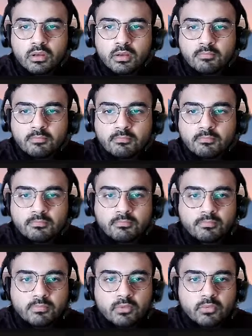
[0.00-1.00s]

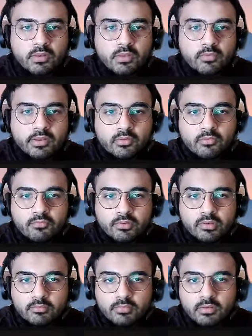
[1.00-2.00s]
Okay, now I can go for
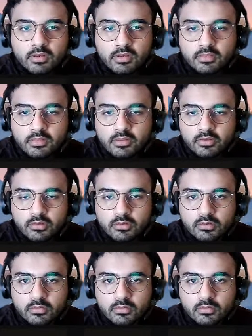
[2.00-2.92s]
something like this.